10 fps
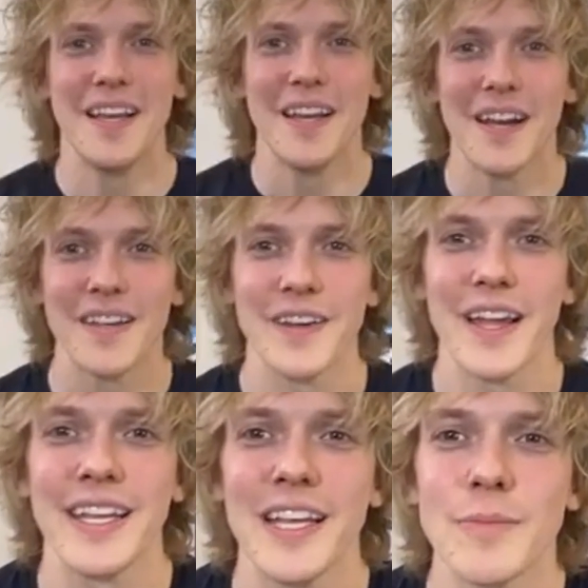there
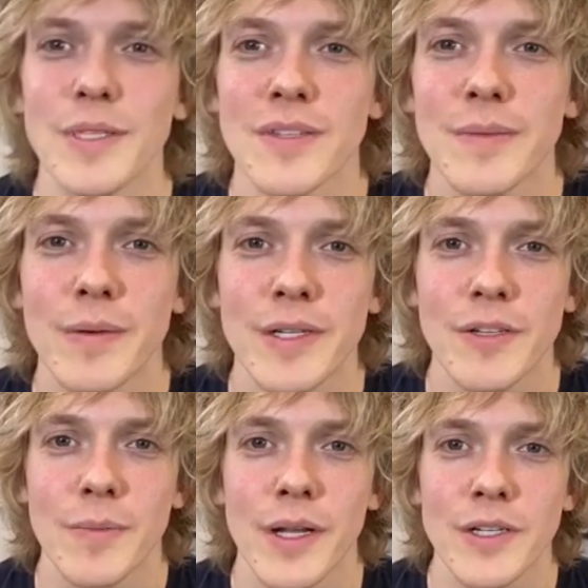any elements from the original
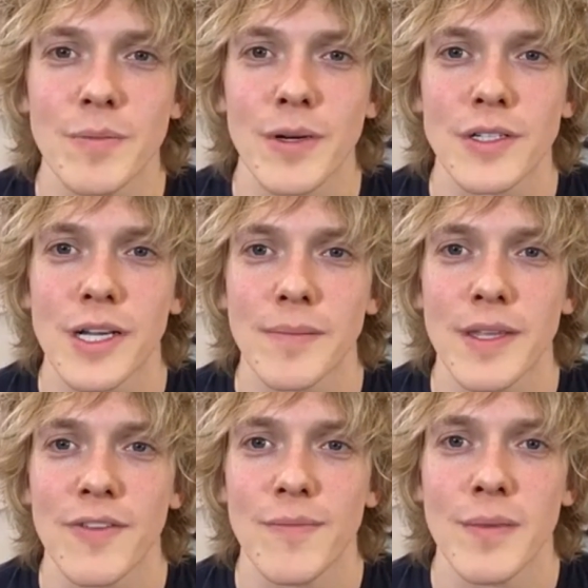production workshop that
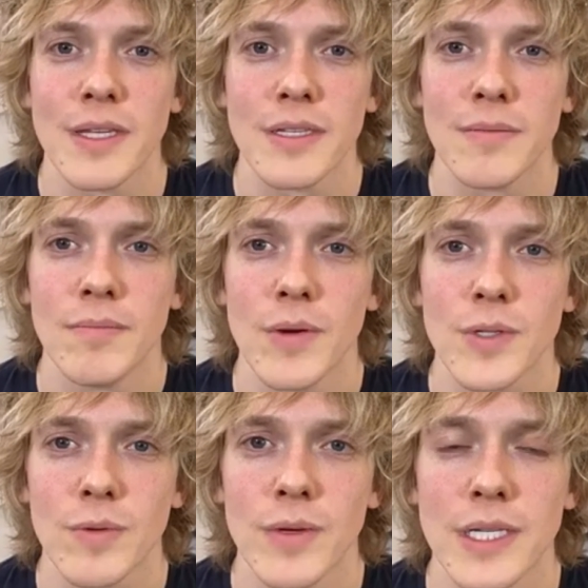you've missed in
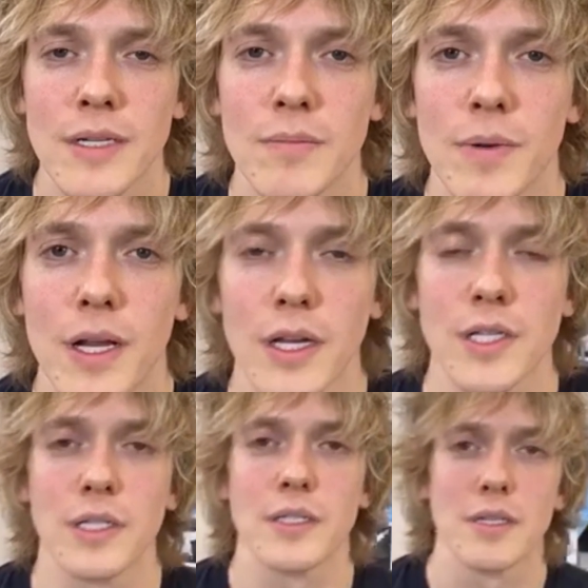most recent
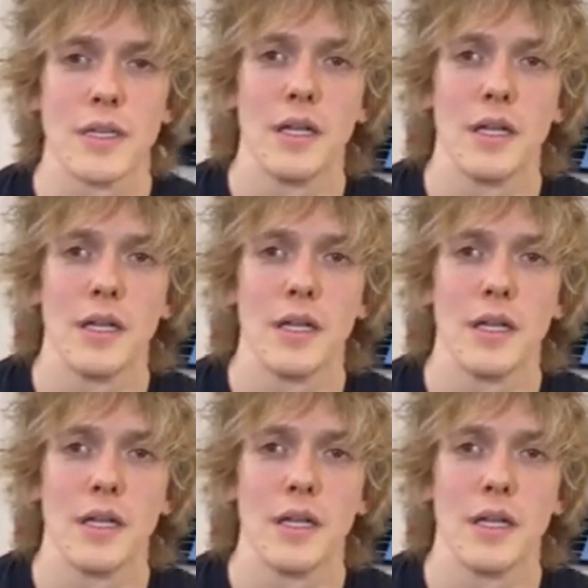productions?